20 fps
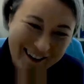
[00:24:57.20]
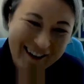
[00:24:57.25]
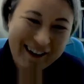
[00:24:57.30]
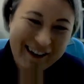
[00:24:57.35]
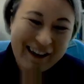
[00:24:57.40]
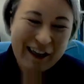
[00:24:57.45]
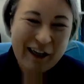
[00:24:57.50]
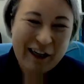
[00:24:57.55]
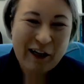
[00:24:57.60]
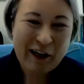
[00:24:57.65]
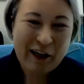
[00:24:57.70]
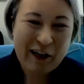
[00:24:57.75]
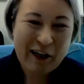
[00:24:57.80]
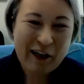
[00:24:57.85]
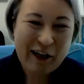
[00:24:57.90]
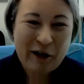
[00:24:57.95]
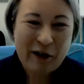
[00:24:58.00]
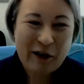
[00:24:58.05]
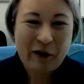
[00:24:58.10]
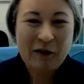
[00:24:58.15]
You know,
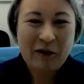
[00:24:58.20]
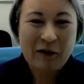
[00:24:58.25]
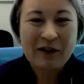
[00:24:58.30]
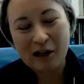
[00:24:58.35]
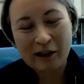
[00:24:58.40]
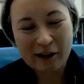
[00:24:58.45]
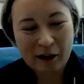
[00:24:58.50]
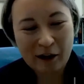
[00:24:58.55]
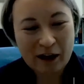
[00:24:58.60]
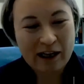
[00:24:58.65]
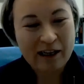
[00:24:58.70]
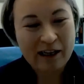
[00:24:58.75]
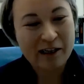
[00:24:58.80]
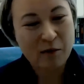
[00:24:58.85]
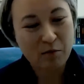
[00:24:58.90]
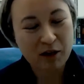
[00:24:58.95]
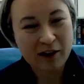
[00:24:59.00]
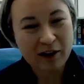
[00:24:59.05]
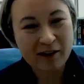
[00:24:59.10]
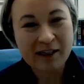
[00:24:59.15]
so, like, is it
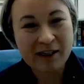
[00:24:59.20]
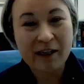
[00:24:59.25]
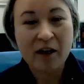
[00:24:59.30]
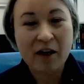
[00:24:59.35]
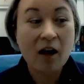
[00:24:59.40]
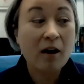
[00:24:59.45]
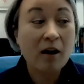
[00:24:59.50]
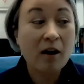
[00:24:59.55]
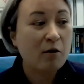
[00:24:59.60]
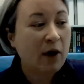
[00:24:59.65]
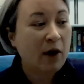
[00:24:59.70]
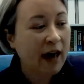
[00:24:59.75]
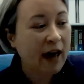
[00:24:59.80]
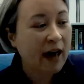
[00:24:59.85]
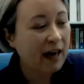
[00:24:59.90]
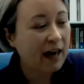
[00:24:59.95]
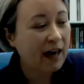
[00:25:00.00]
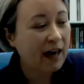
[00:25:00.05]
plugged in? Oh, hey, my